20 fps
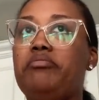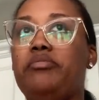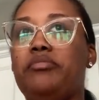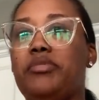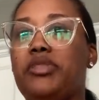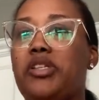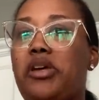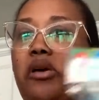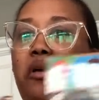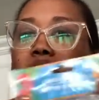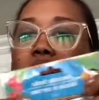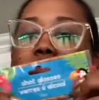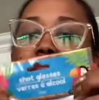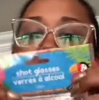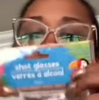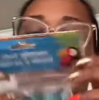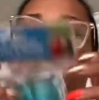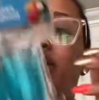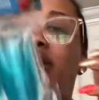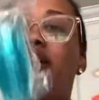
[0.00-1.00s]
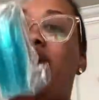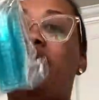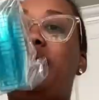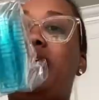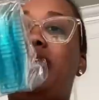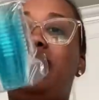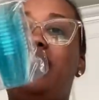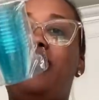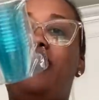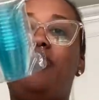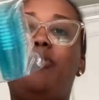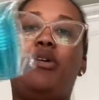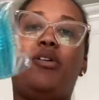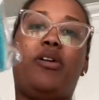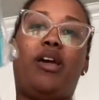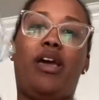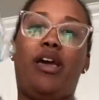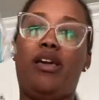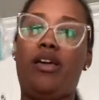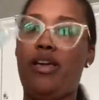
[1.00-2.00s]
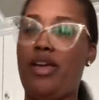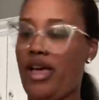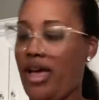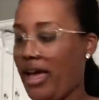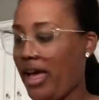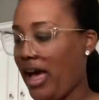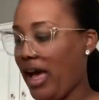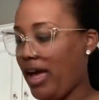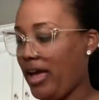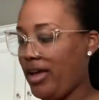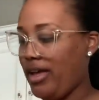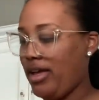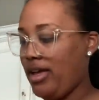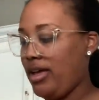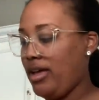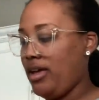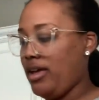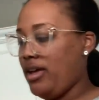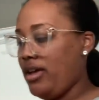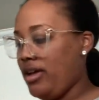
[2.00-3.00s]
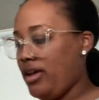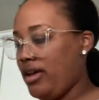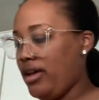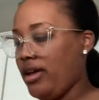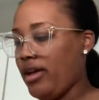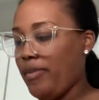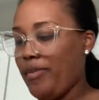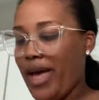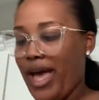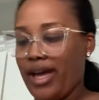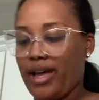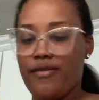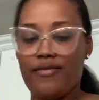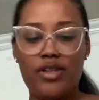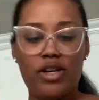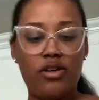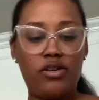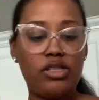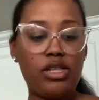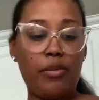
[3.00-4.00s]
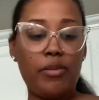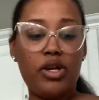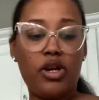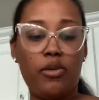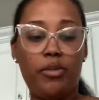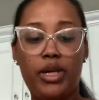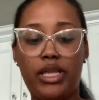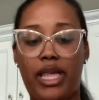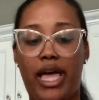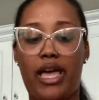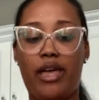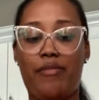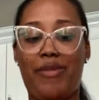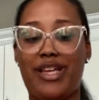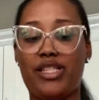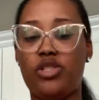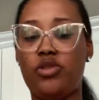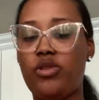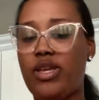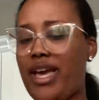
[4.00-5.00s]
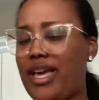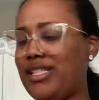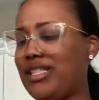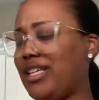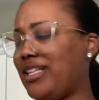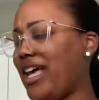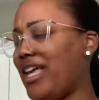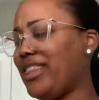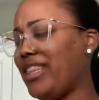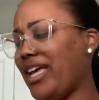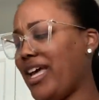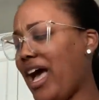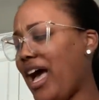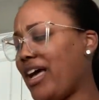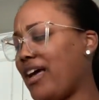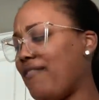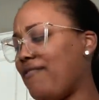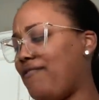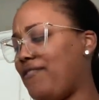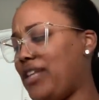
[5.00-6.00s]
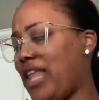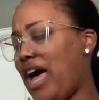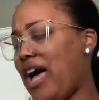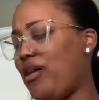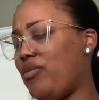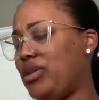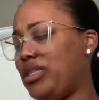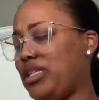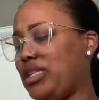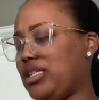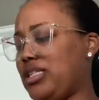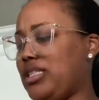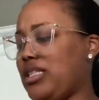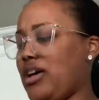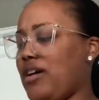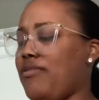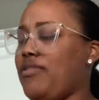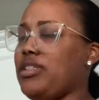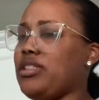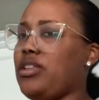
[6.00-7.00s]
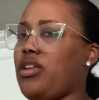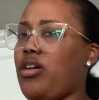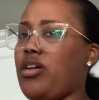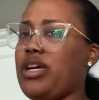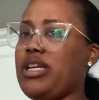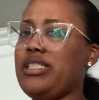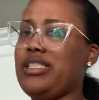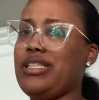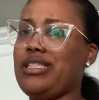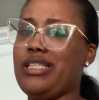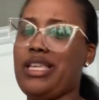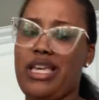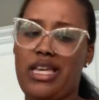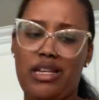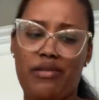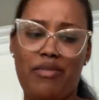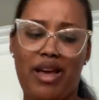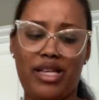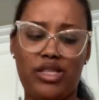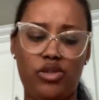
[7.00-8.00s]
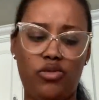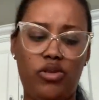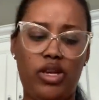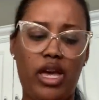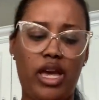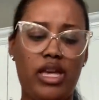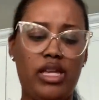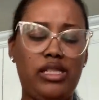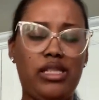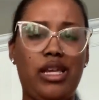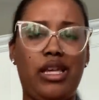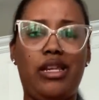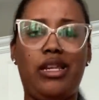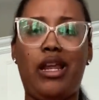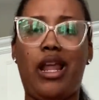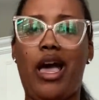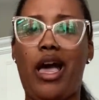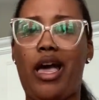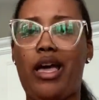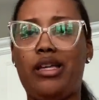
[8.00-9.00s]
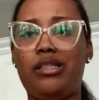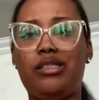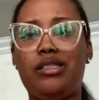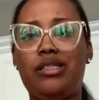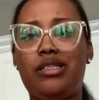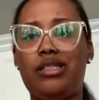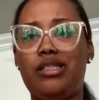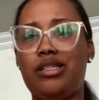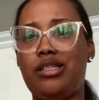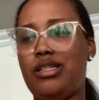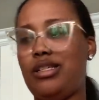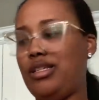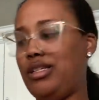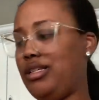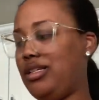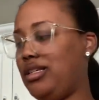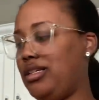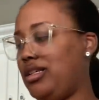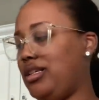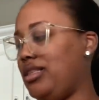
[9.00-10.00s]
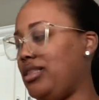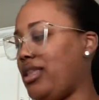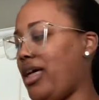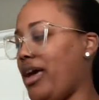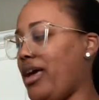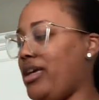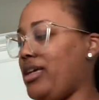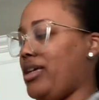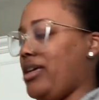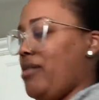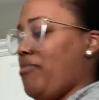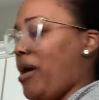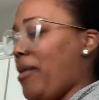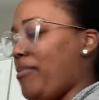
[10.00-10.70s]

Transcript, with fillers: So, I mean, it'll be okay. I got a pack of those. So I'm going to go put that in my suitcase because I think I can fly with this stuff as long as it's in my suitcase and not like in my